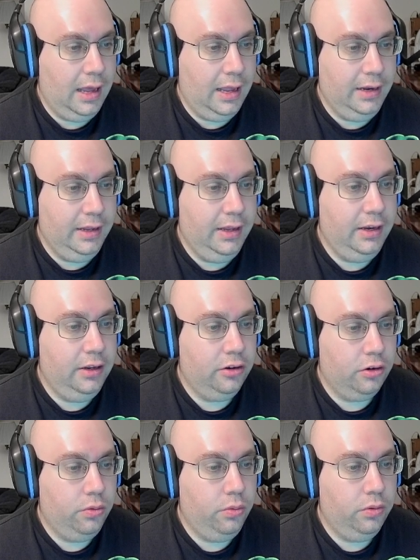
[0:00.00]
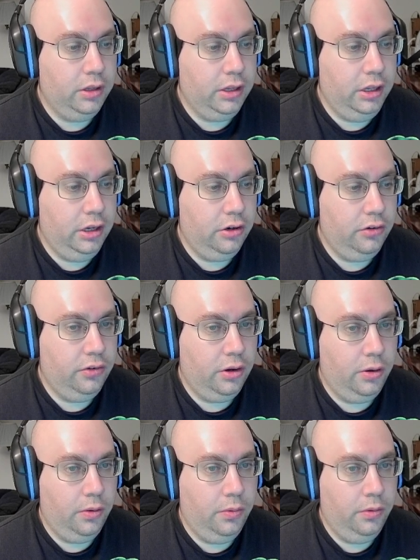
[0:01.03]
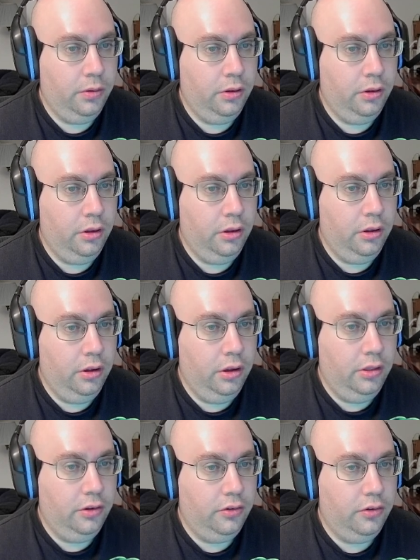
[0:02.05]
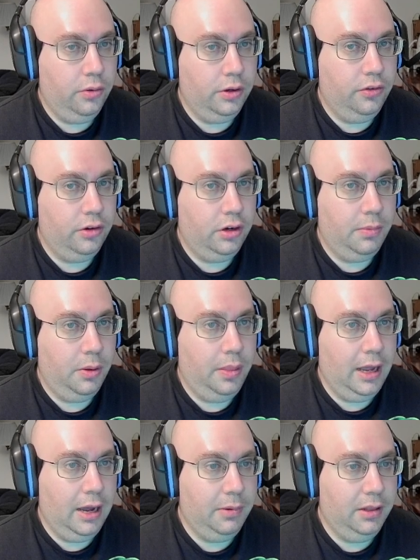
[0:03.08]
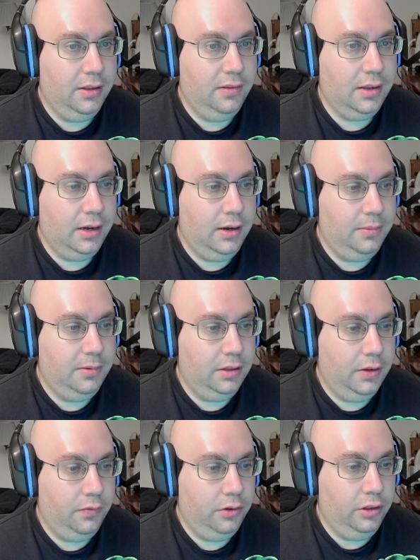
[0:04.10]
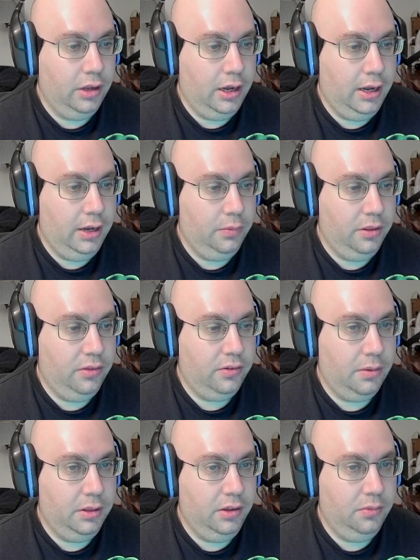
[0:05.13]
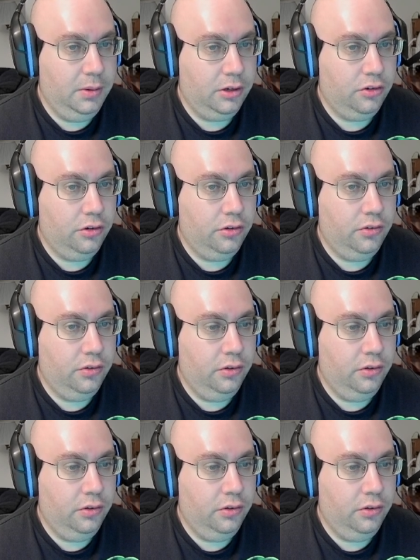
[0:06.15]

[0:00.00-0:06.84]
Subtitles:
heating or cooling here, so there's no concern about that. But let's get it up to level 9 with some of these pictures.